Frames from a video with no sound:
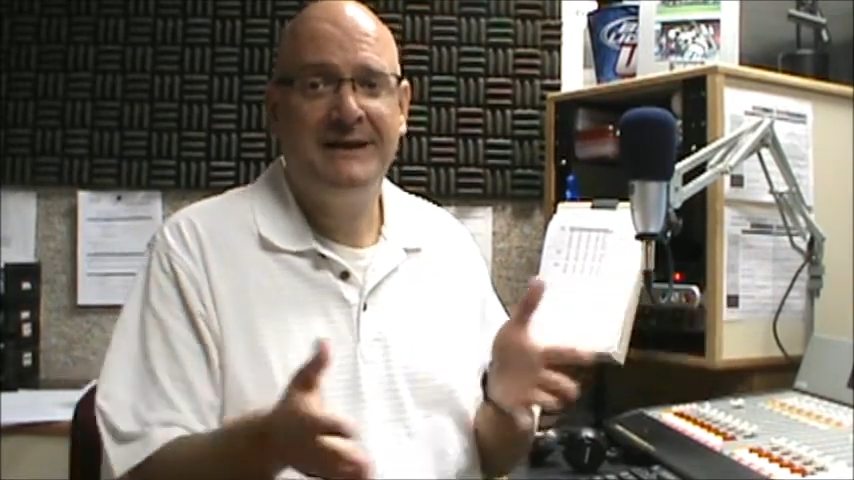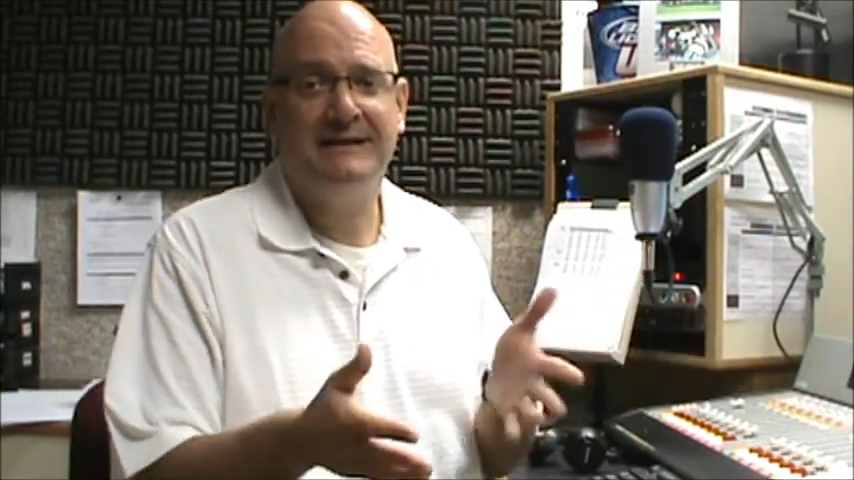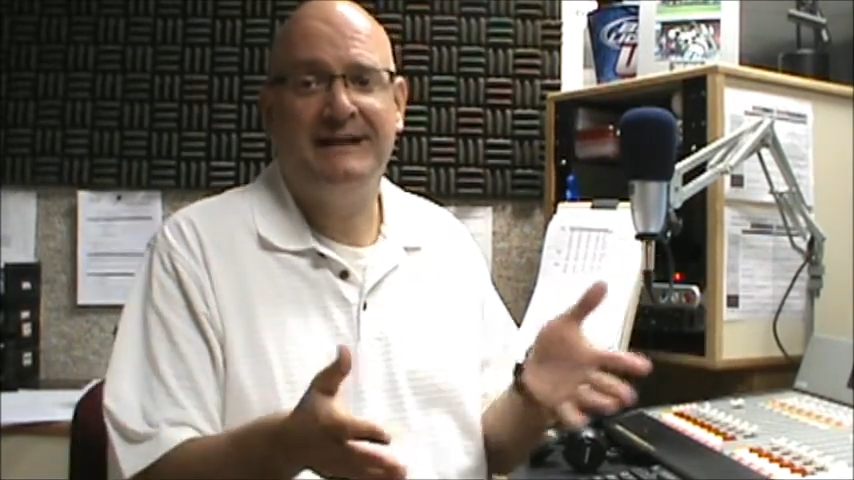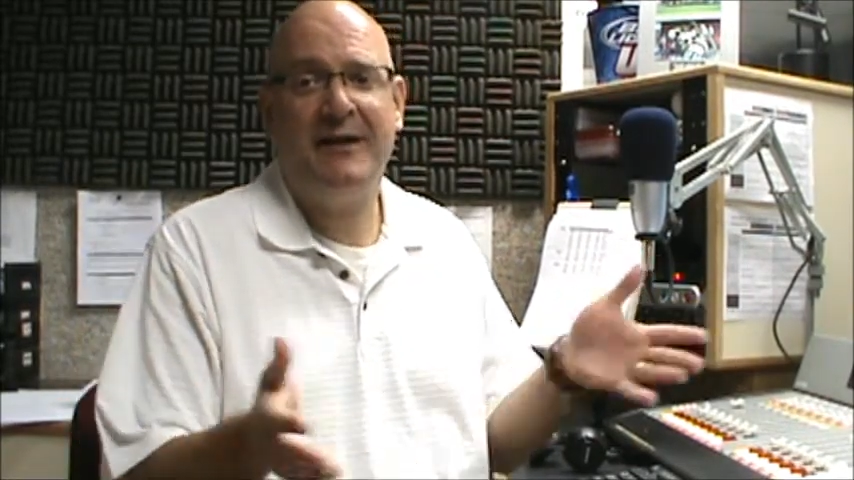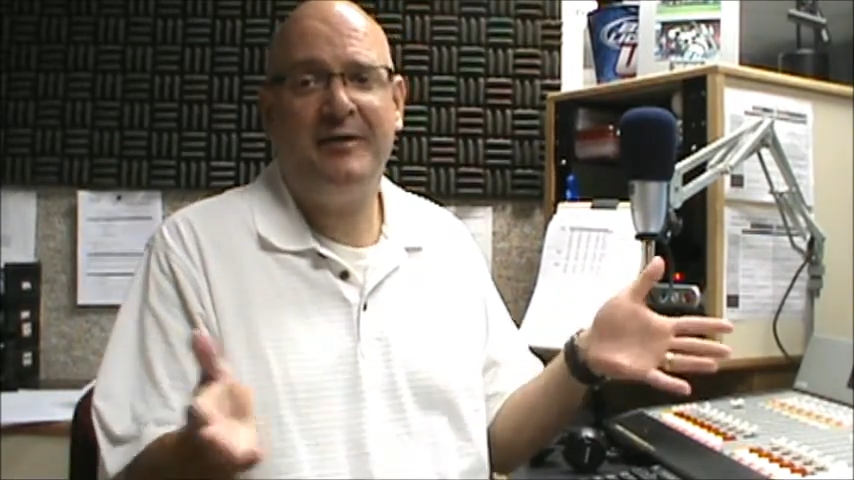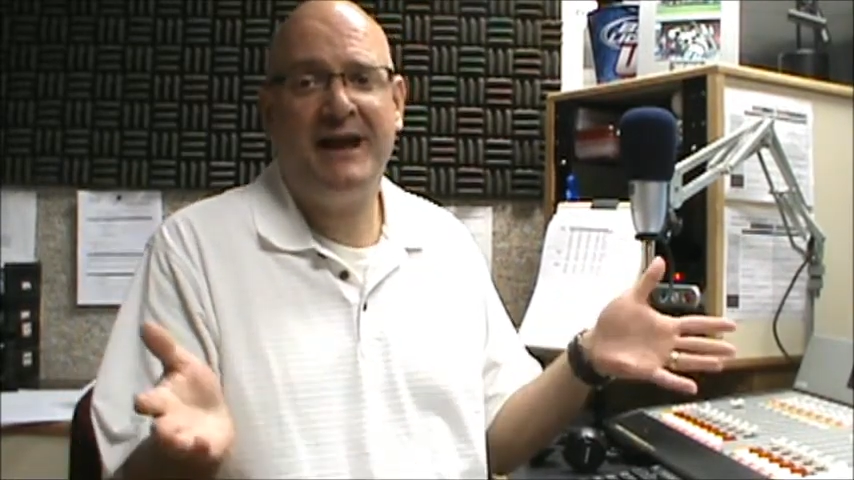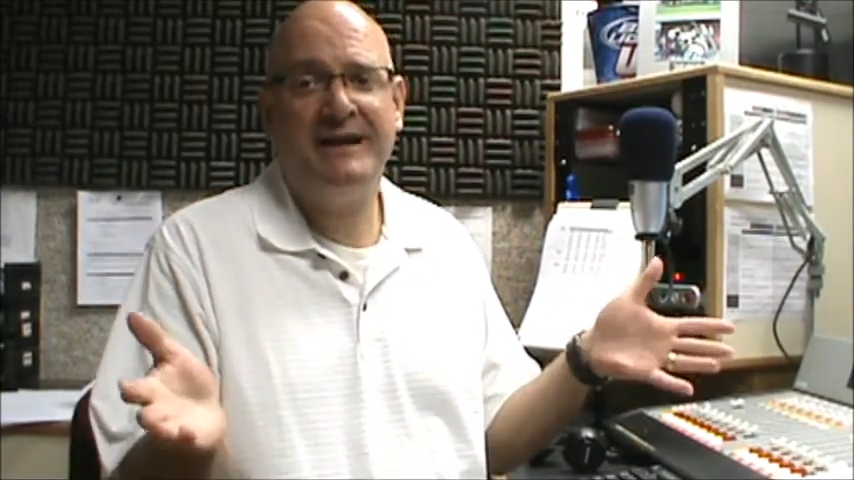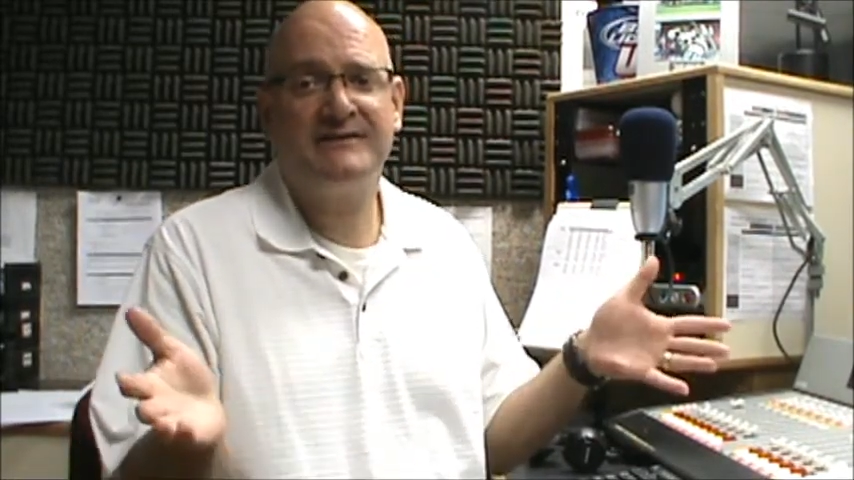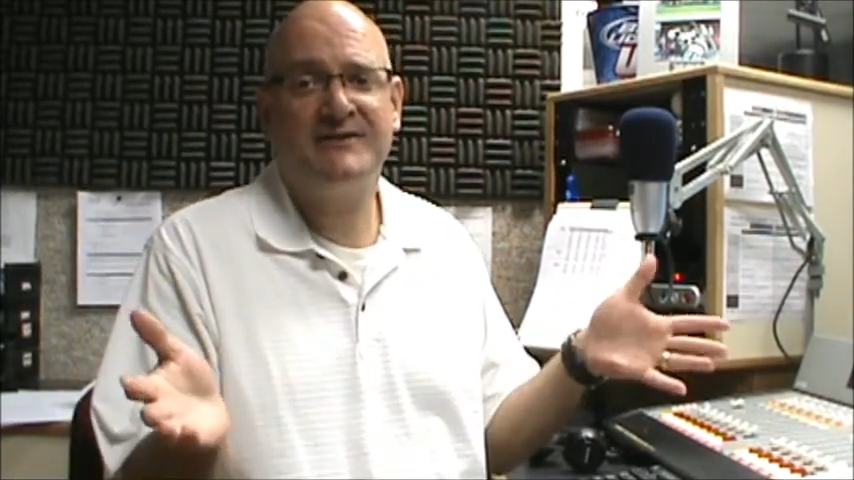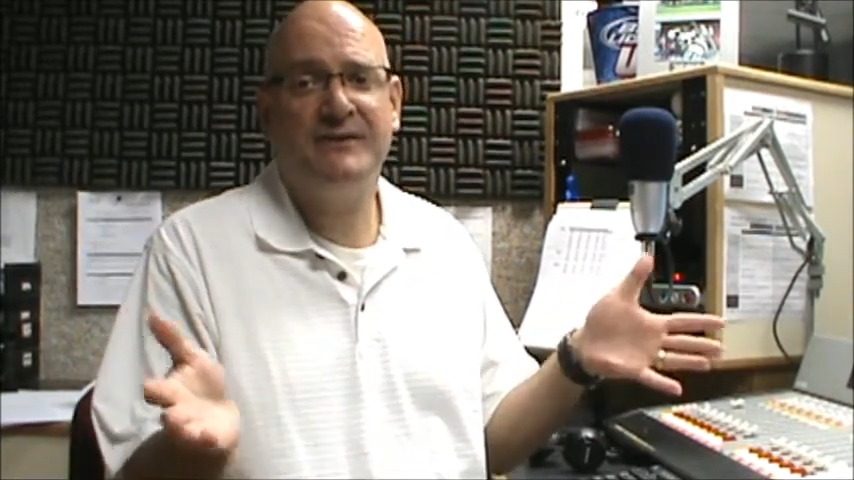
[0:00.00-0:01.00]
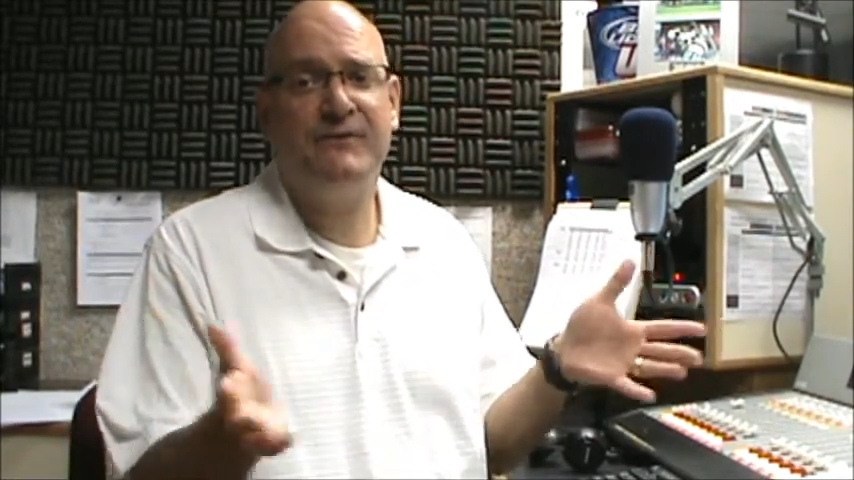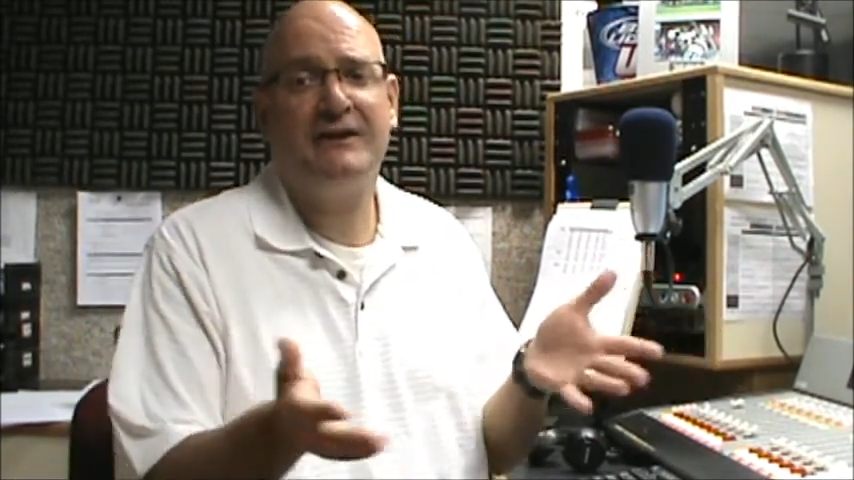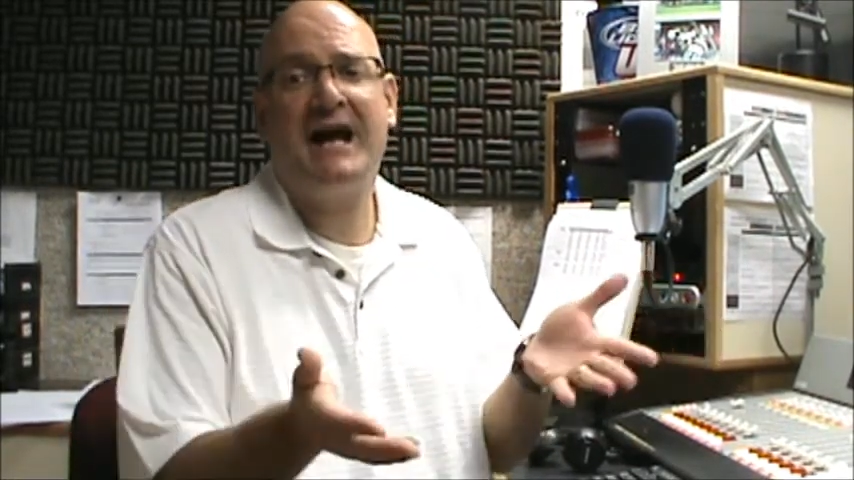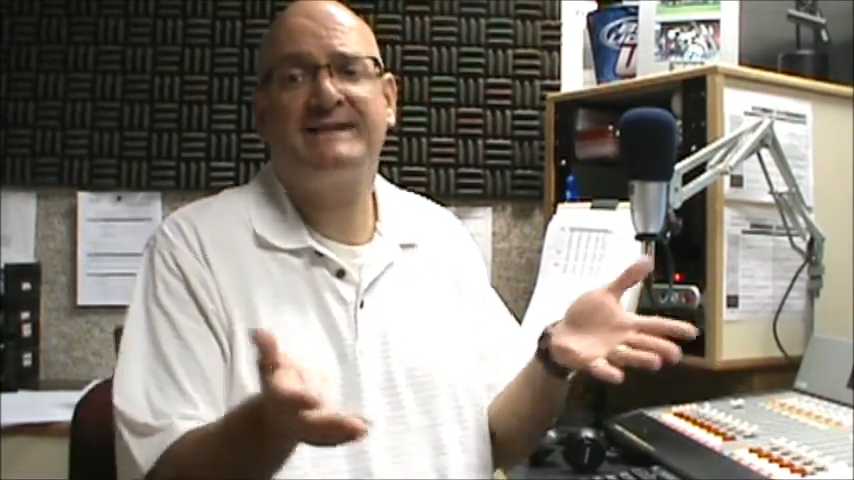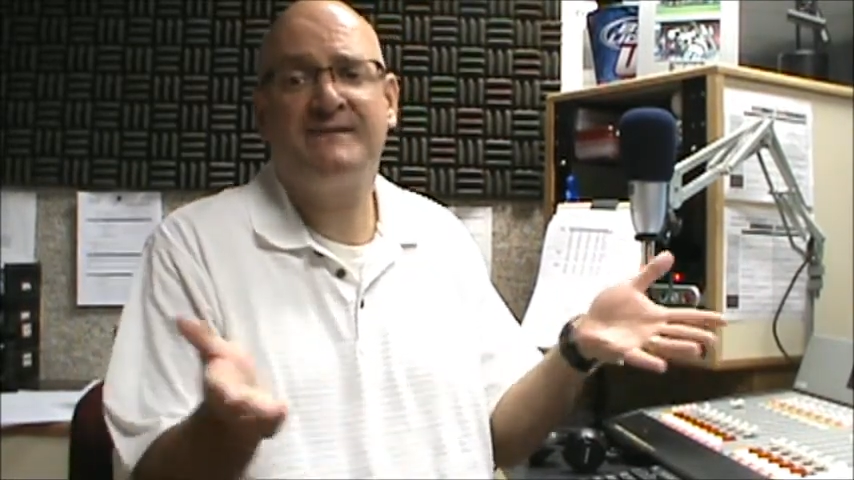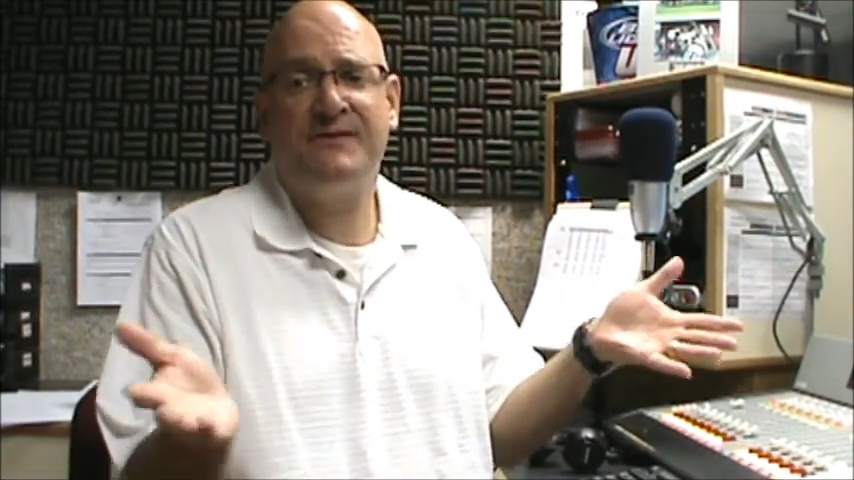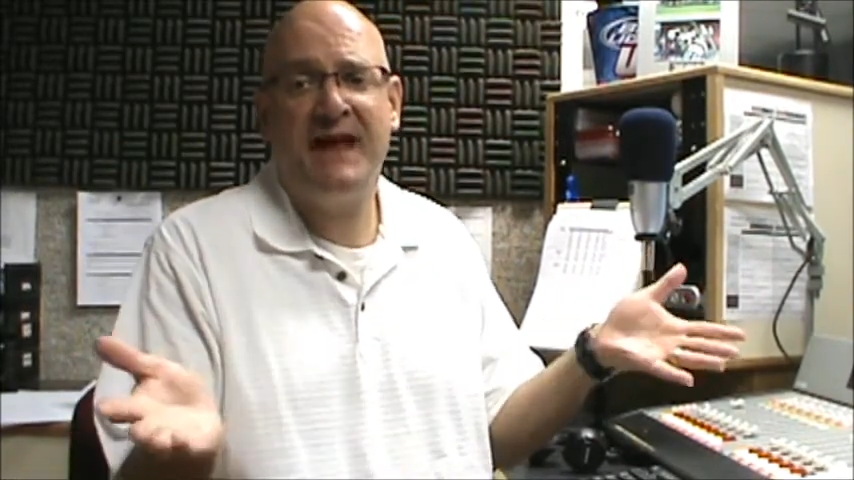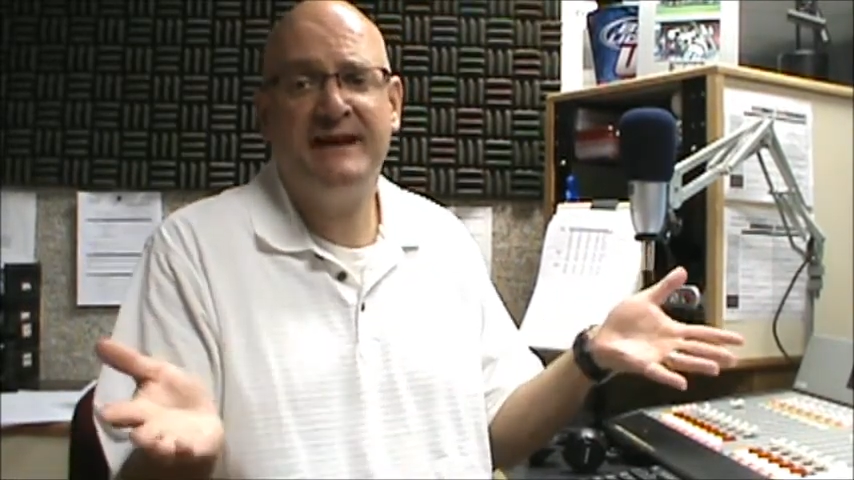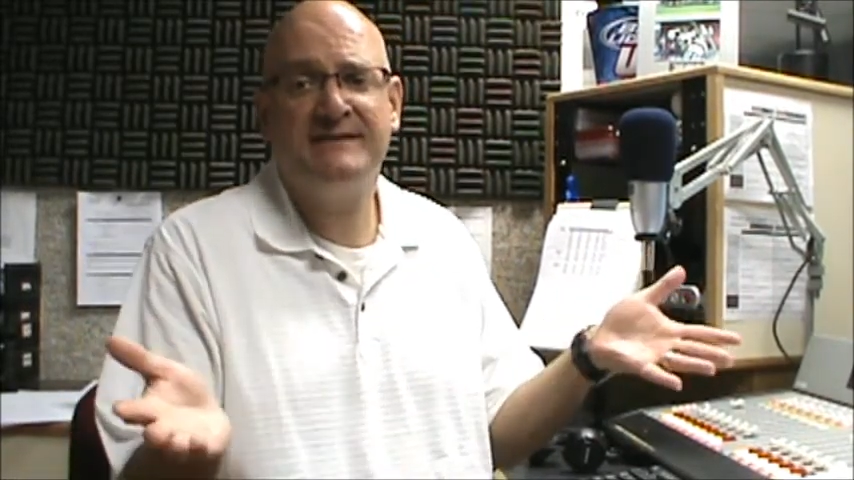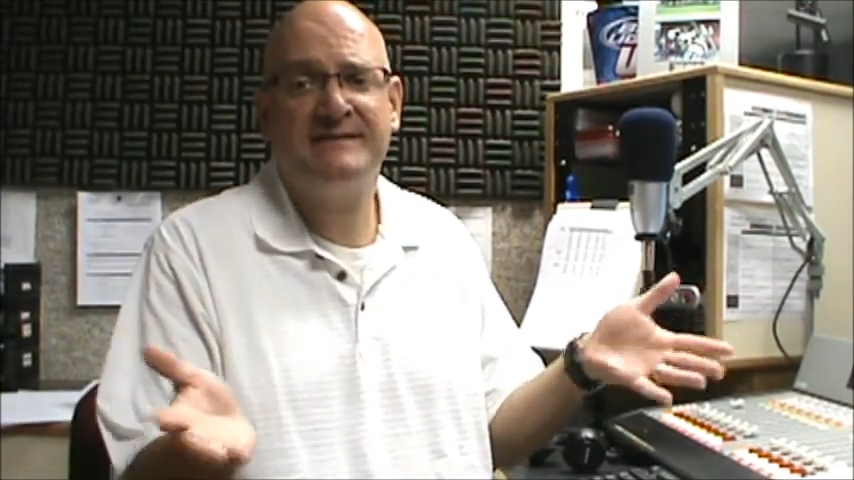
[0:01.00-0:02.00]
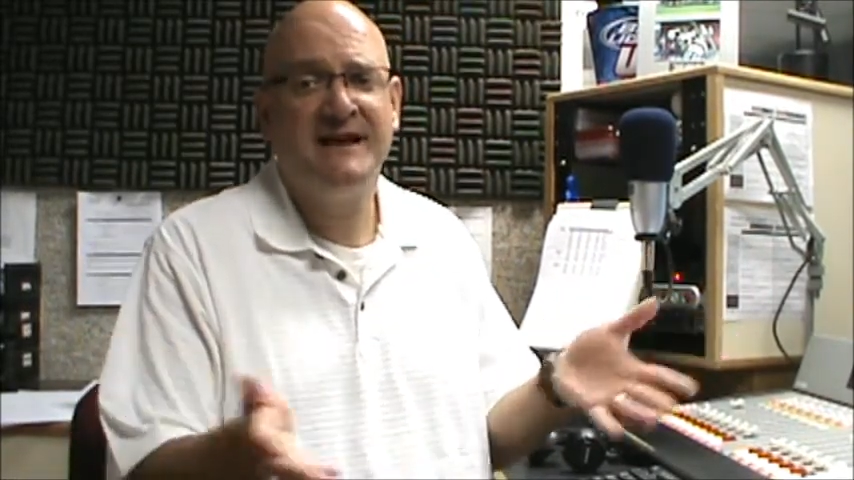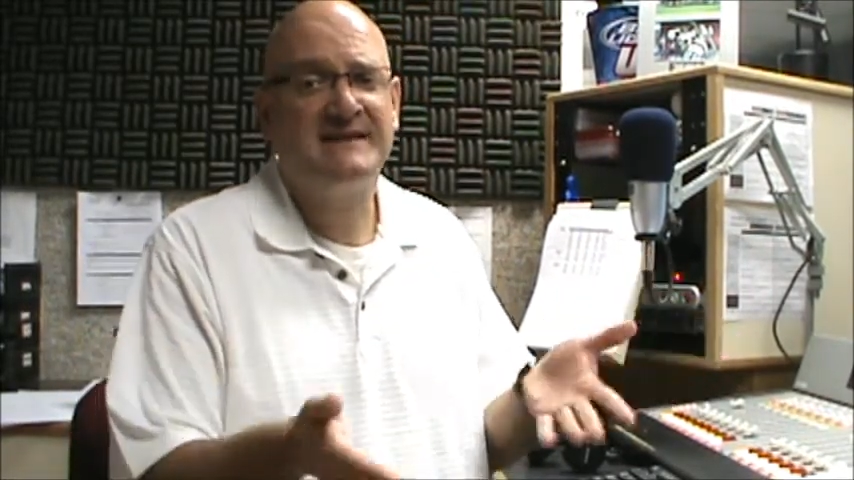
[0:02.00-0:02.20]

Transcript: Labor Day is good for lots of things,